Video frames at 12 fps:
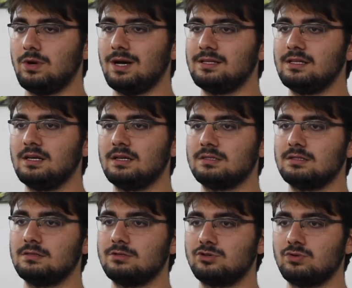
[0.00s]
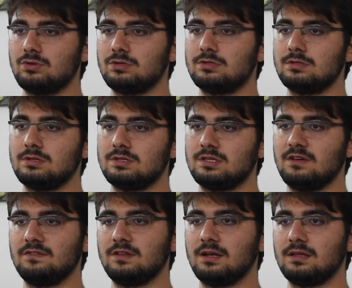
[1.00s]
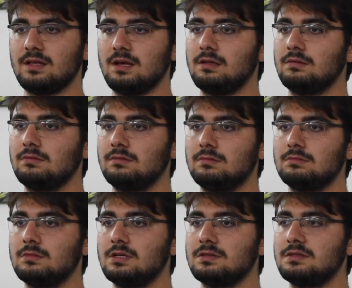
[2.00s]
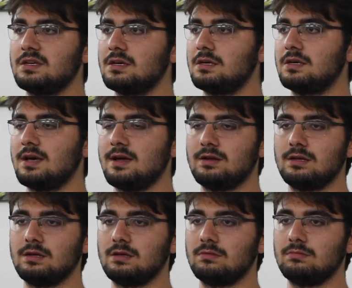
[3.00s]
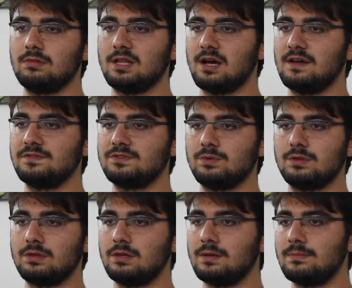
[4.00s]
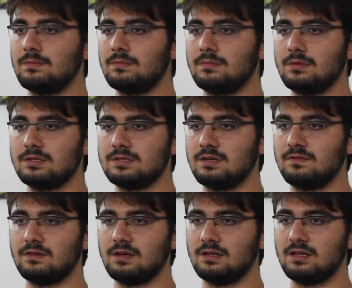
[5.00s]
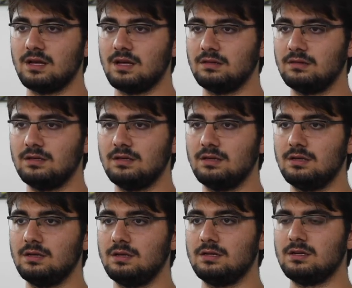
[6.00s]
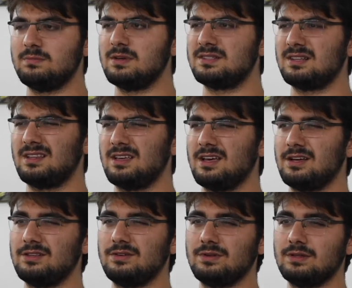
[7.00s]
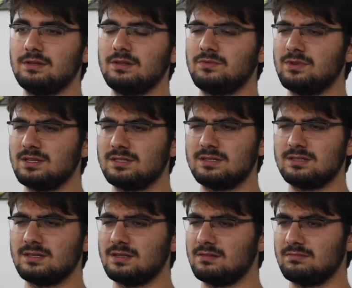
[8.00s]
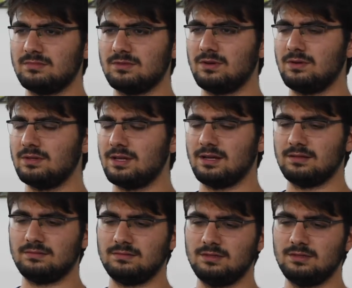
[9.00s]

Adidas shorts and stuff like that. And they carry knives with them and stuff like that. They're basically ignorant and racist and all that.